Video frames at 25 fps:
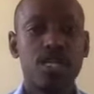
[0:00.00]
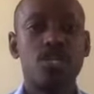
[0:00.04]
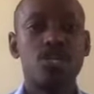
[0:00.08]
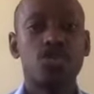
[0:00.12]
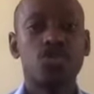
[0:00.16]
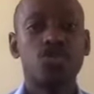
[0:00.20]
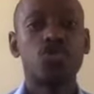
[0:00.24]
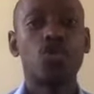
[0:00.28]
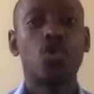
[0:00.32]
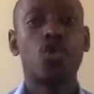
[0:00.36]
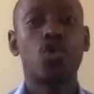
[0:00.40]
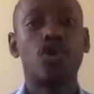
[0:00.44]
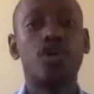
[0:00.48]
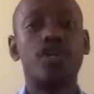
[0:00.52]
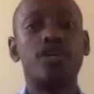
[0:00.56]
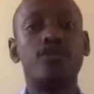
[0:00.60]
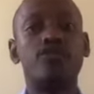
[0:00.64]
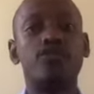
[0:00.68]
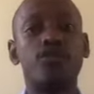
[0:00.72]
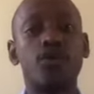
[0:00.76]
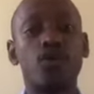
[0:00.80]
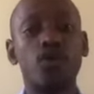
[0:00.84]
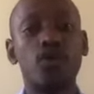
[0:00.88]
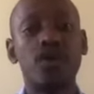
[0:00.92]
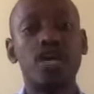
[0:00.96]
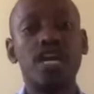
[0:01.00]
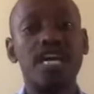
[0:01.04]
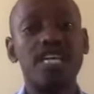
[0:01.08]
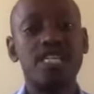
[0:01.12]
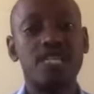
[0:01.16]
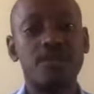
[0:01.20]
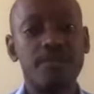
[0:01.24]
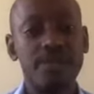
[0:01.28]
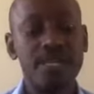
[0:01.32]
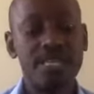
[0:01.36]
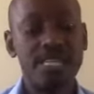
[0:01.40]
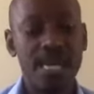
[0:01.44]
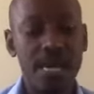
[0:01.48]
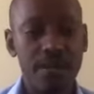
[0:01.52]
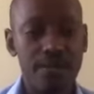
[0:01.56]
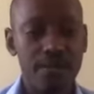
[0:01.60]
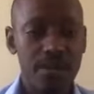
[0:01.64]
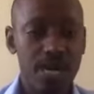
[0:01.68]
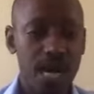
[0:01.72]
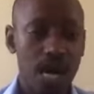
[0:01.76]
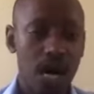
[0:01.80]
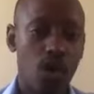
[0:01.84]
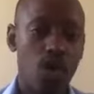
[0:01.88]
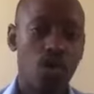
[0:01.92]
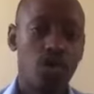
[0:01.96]
So if you're looking at a medium
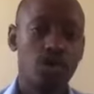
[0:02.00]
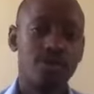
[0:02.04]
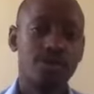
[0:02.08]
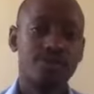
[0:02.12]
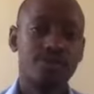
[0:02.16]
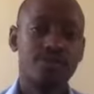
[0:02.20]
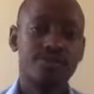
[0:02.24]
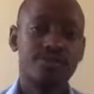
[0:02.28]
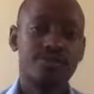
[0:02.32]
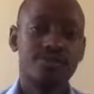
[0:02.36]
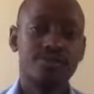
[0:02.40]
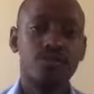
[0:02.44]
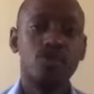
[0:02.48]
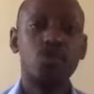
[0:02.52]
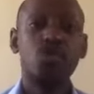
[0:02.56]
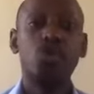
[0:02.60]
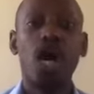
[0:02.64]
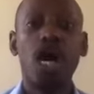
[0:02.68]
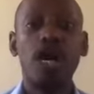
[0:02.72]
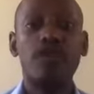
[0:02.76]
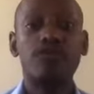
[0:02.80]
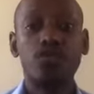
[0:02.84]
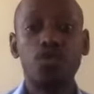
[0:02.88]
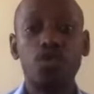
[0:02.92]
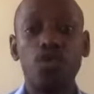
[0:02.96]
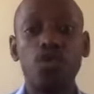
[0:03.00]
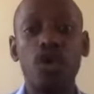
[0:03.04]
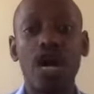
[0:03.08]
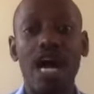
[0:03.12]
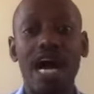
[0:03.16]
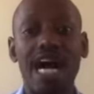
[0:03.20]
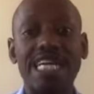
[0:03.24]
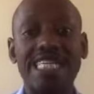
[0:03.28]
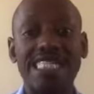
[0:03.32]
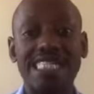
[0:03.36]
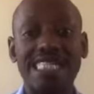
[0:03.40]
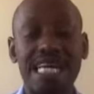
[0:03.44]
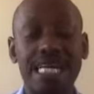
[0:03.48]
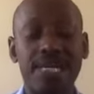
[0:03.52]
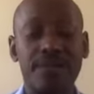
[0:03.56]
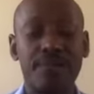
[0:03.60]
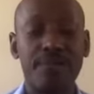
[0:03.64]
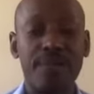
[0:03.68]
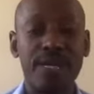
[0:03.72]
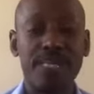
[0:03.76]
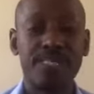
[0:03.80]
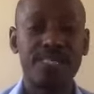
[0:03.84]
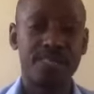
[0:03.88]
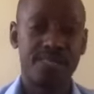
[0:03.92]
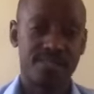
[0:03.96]
cow, you have to look at that
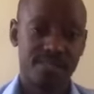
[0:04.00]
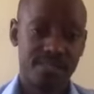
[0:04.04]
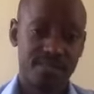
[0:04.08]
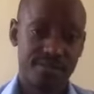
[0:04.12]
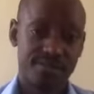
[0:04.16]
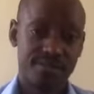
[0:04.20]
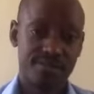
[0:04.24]
budget.